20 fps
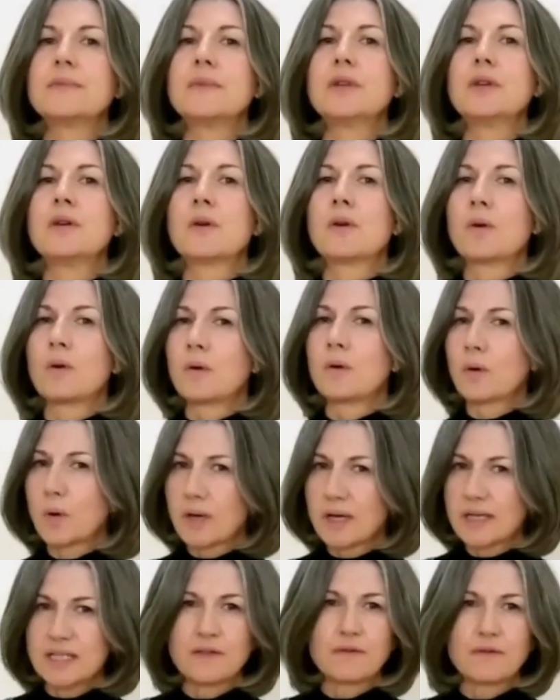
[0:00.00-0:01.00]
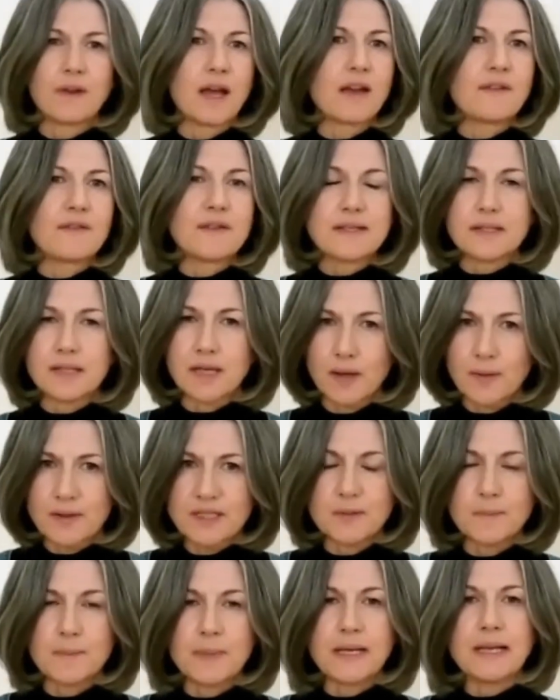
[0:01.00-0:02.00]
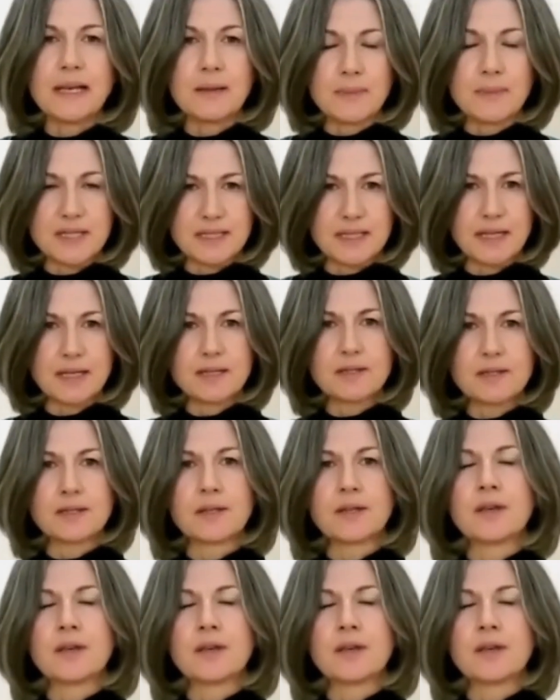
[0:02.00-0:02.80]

Your quality of life is going to be limited.